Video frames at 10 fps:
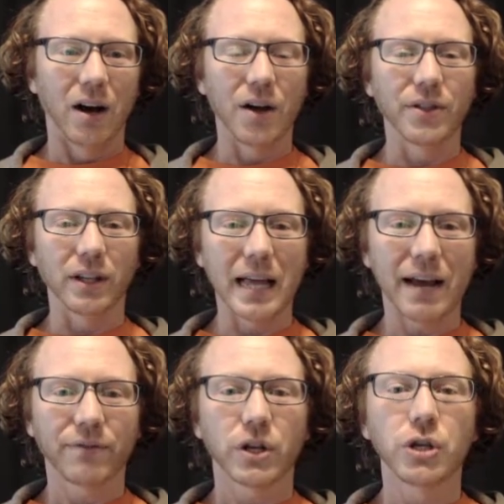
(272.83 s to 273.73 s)

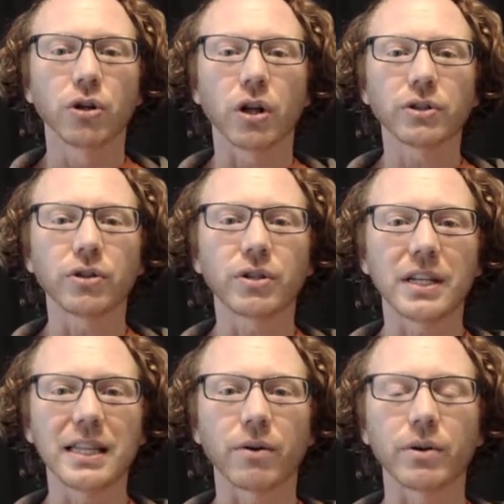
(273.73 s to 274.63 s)
left, you'll also
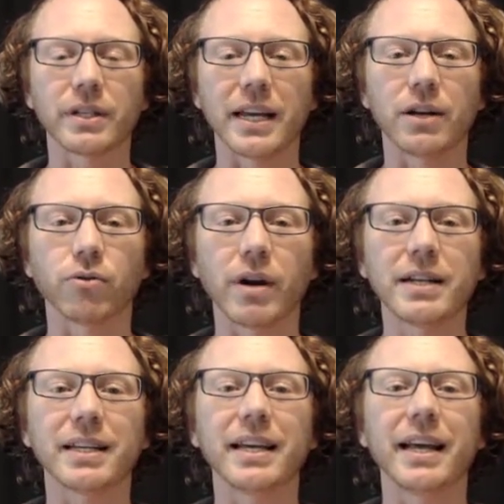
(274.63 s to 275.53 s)
see there was a
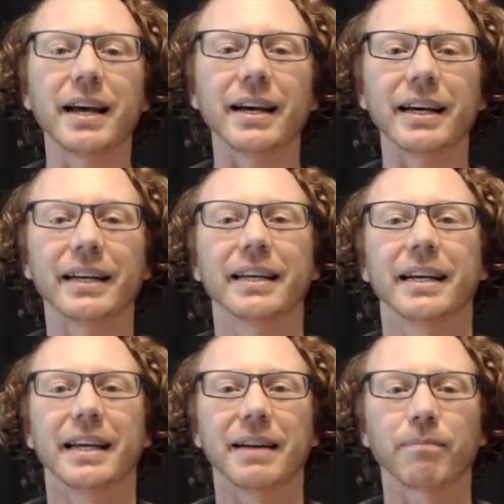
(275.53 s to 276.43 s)
great
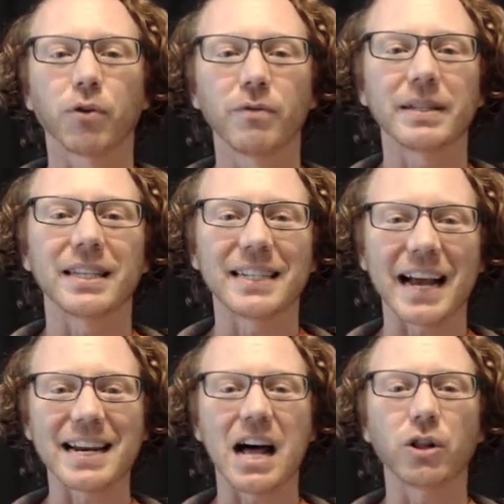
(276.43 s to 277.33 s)
improvements in
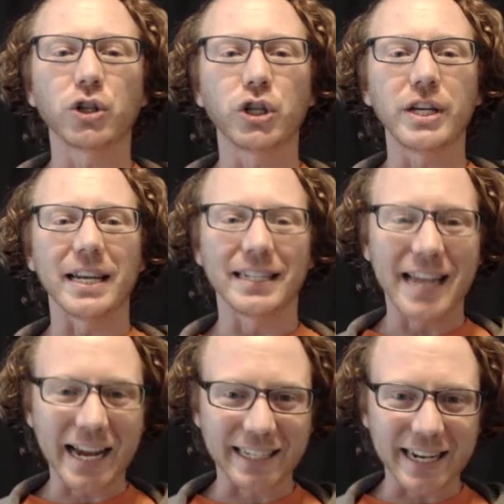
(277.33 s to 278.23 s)
technology in
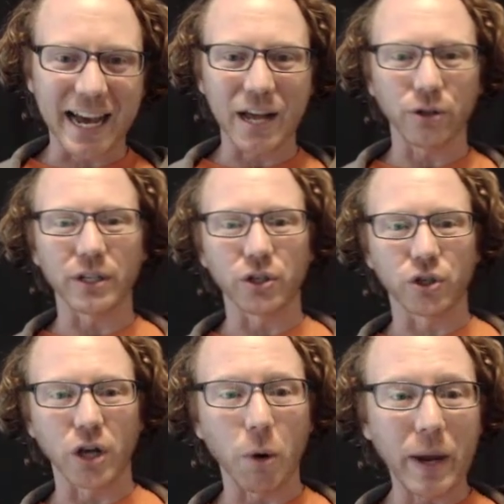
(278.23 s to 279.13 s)
textiles and
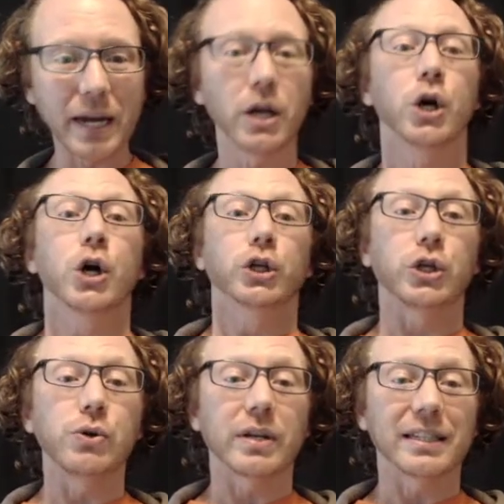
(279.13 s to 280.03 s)
sewing.
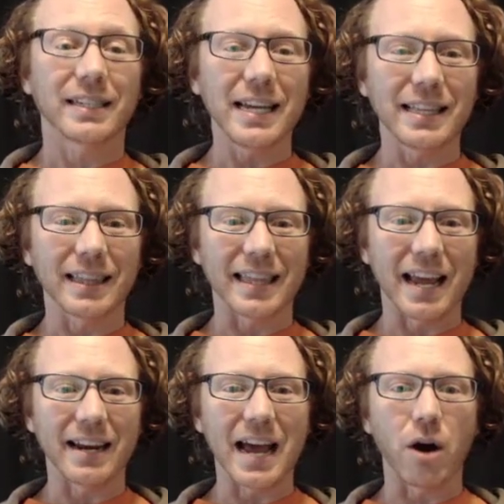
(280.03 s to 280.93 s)
So you can see that
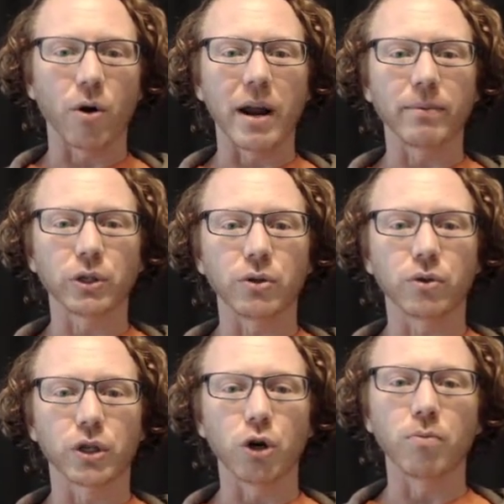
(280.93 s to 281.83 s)
they now are able to
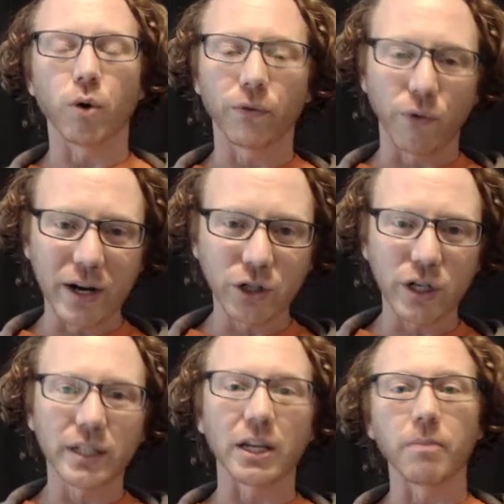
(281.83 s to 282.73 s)
sew more
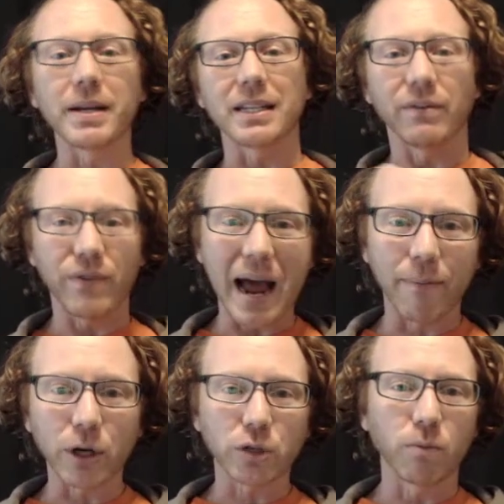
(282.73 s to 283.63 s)
fringes. They're mixing
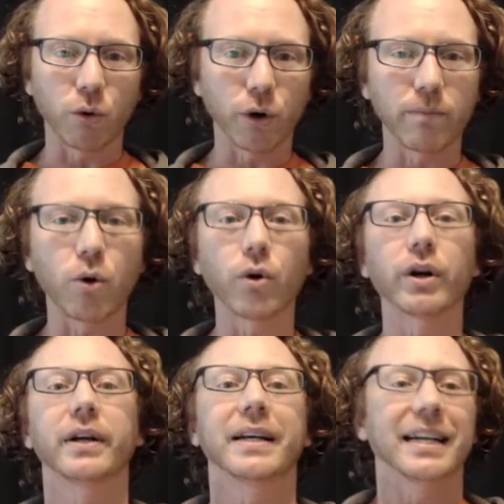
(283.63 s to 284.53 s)
fabrics more and
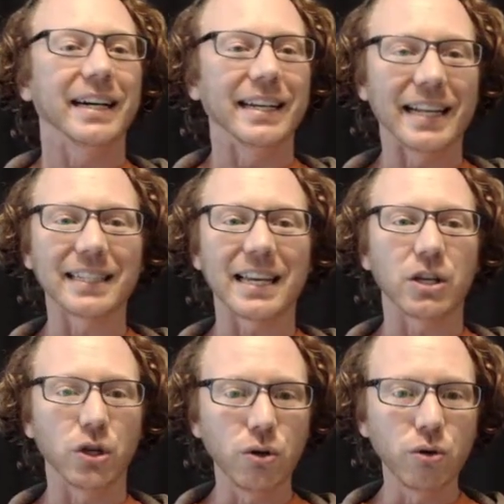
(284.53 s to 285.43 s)
more. That's a
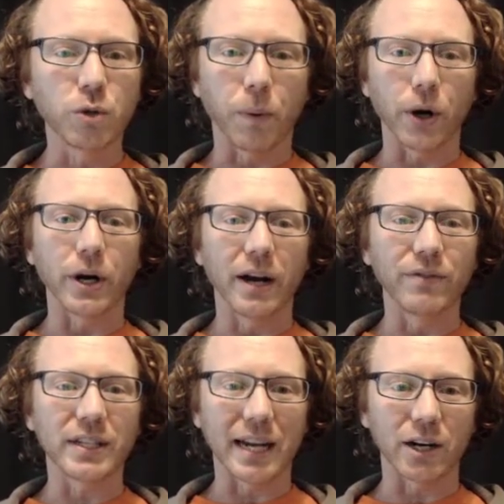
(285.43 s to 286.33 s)
huge part
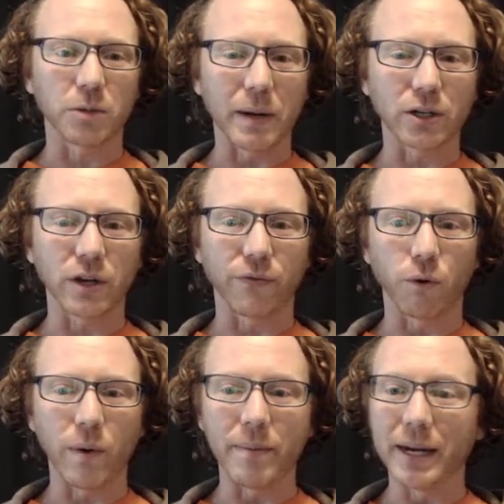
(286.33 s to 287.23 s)
of this era, especially
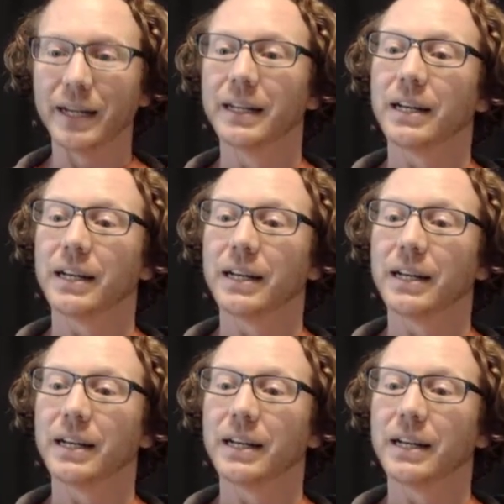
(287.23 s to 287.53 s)
for women.